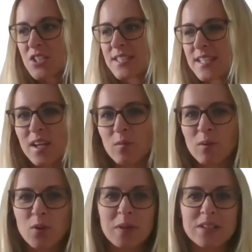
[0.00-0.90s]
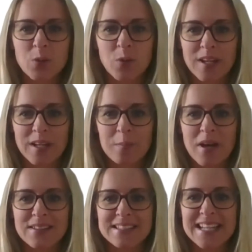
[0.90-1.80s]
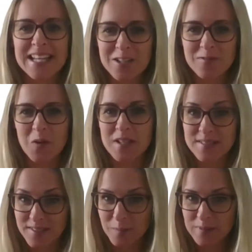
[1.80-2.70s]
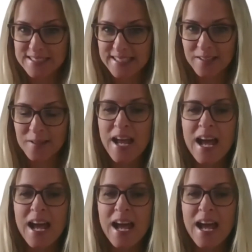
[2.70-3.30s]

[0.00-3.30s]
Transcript: Today we will be talking about telephone interpreting,